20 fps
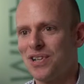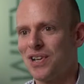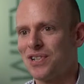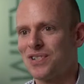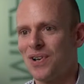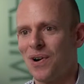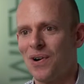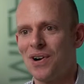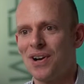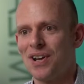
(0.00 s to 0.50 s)
I
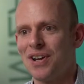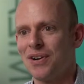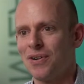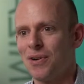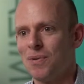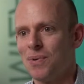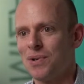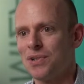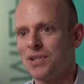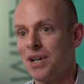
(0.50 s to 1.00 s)
started here
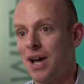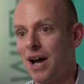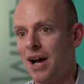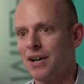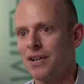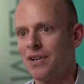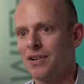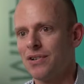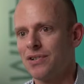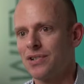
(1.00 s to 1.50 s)
almost
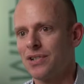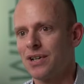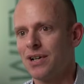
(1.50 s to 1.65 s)
9 years